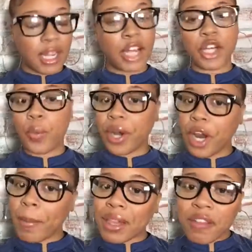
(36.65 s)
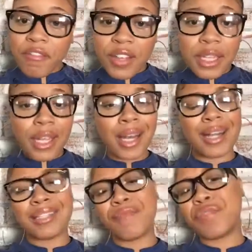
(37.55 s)
I don't want to hear about the feeling. It
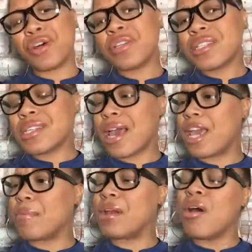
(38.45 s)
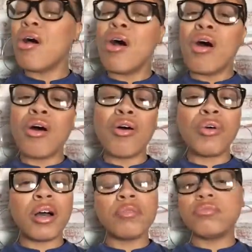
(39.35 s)
doesn't feel the same. And,
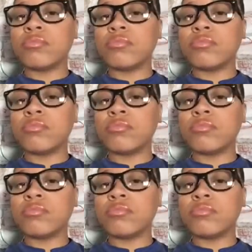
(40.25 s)
oh,